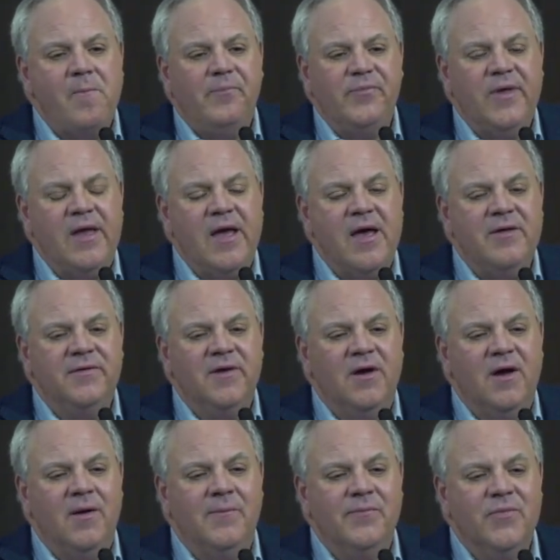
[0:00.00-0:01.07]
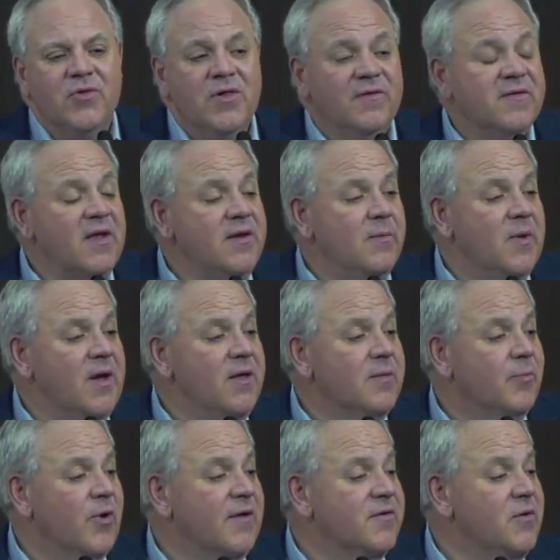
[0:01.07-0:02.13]
And she said to me, the
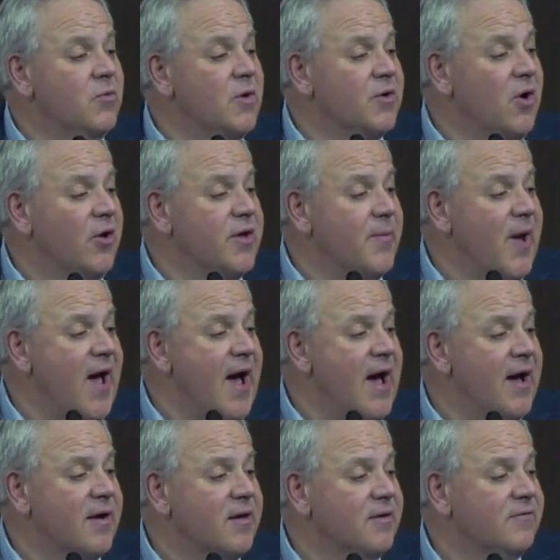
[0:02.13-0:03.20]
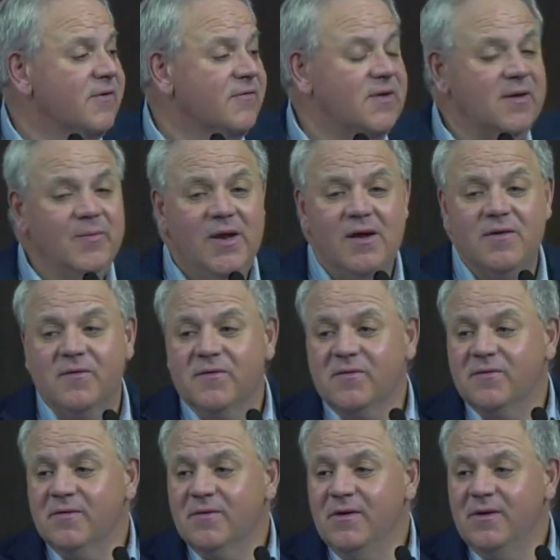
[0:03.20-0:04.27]
president will call you back in 15
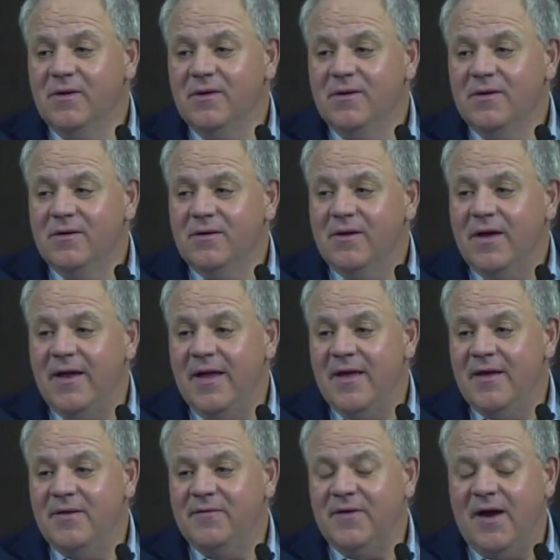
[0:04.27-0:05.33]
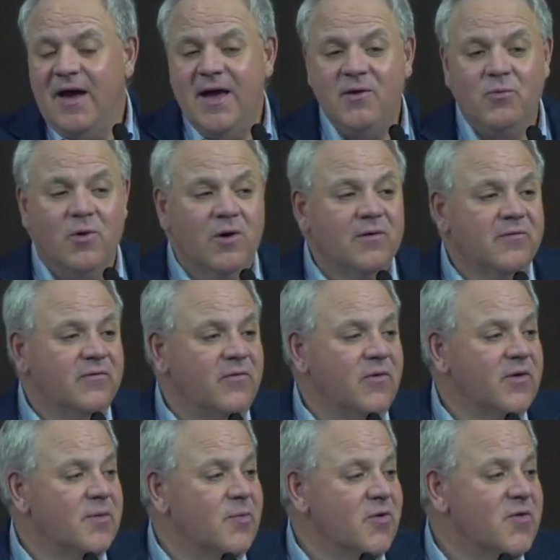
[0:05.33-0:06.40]
minutes. And I had worked
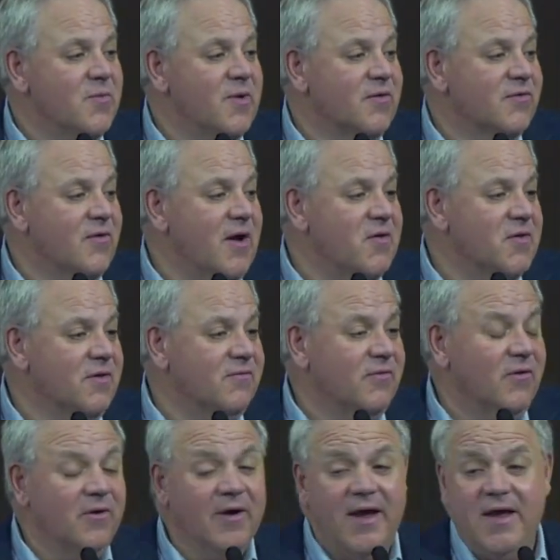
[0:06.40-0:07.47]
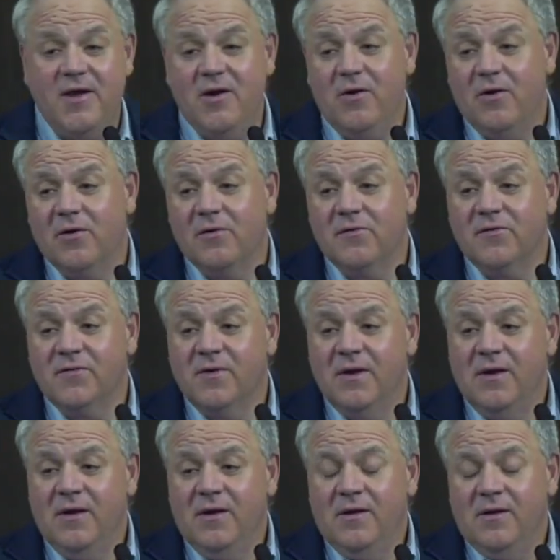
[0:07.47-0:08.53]
for the Bush administration for 8 years.
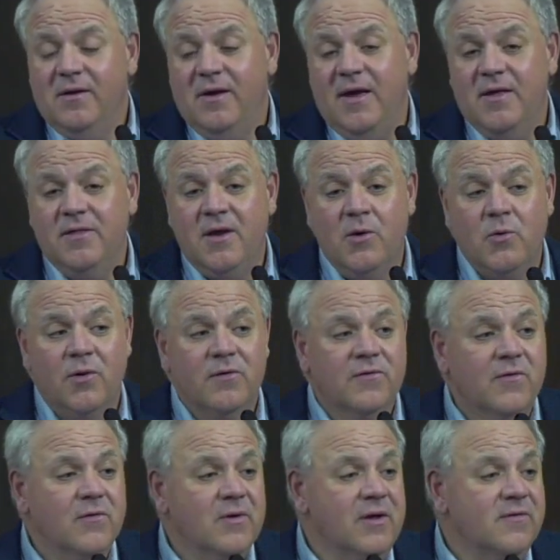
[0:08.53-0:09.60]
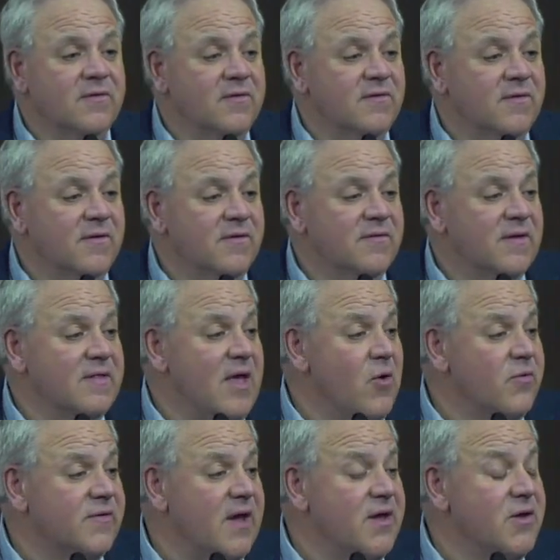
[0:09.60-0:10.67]
And there were certain instances in
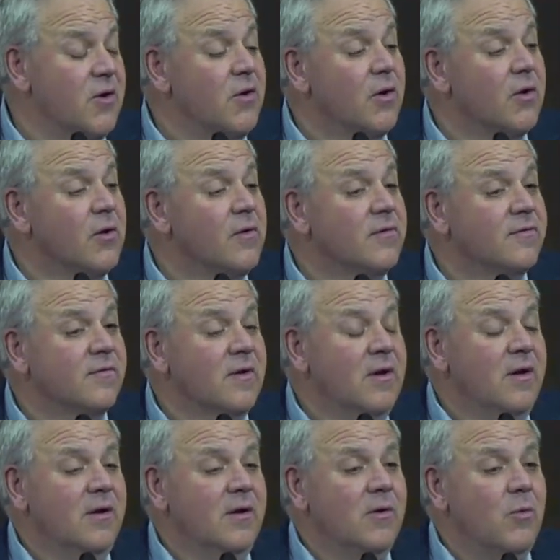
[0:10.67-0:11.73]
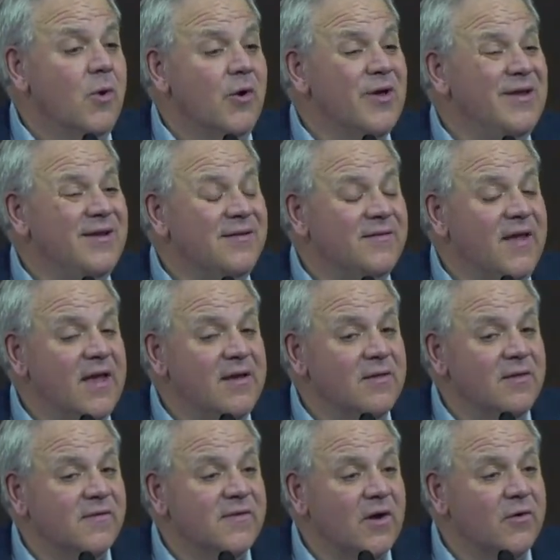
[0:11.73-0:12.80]
those 8 years where it had taken
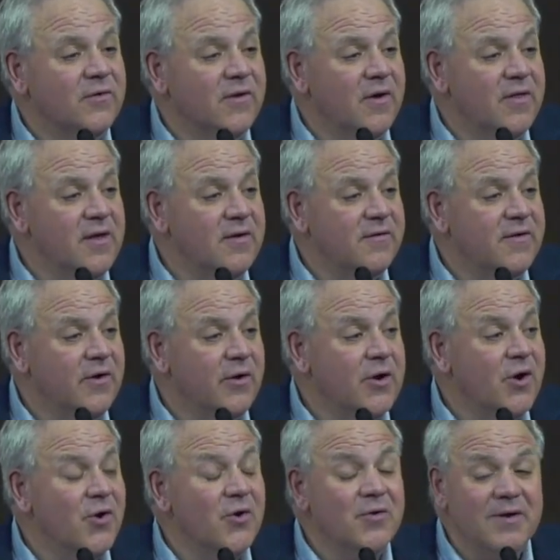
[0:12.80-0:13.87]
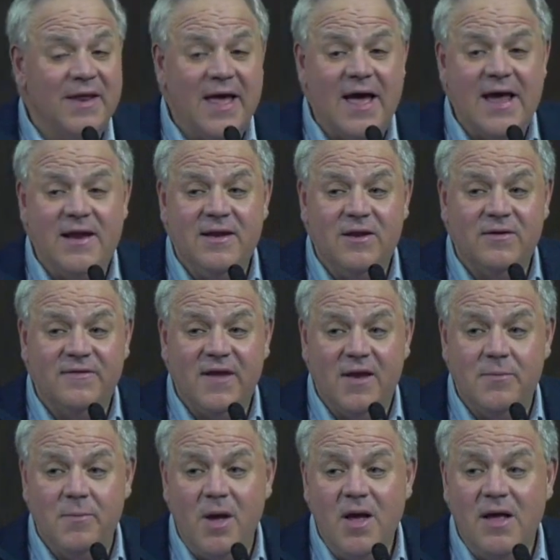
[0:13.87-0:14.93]
the Secretary of the Interior 9 and
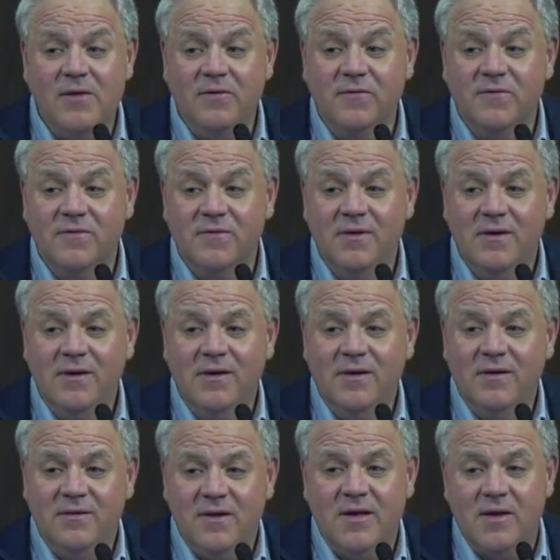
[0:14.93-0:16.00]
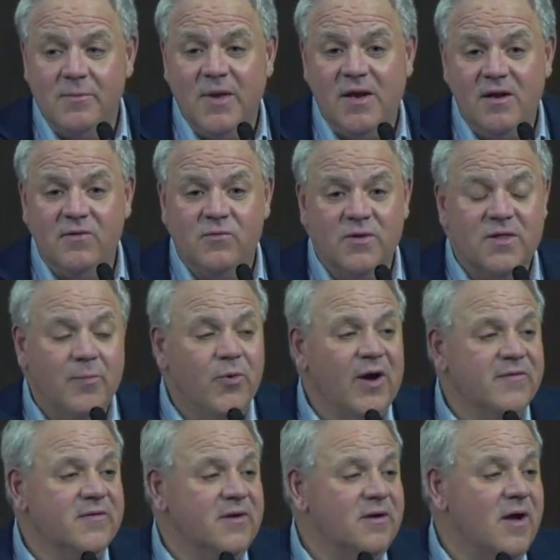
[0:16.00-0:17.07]
10 months to get meetings with the
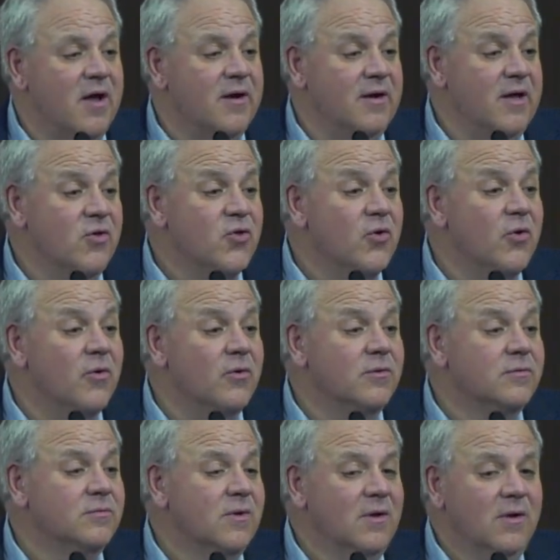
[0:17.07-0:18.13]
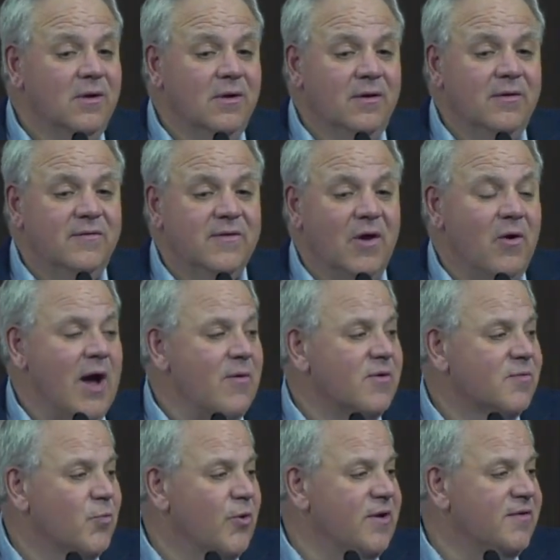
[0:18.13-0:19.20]
president on an issue. So I
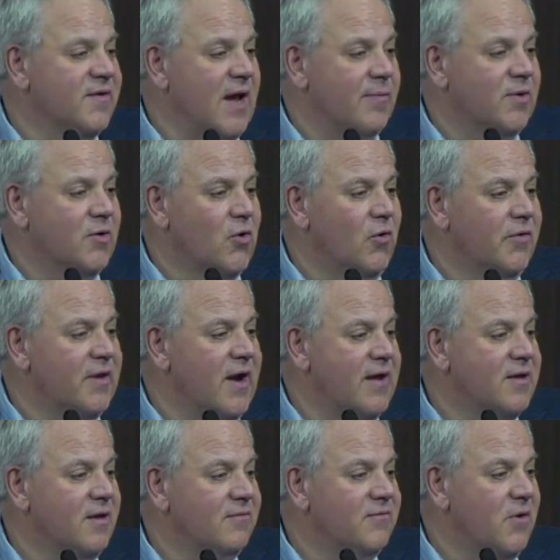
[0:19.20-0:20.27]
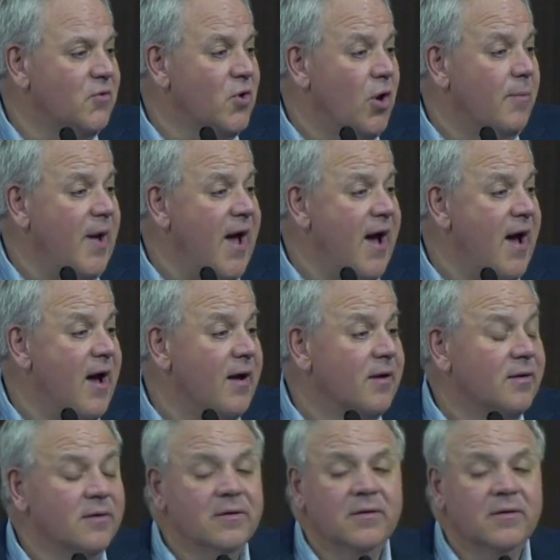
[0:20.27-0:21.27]
was pretty skeptical that I'd get a phone call back.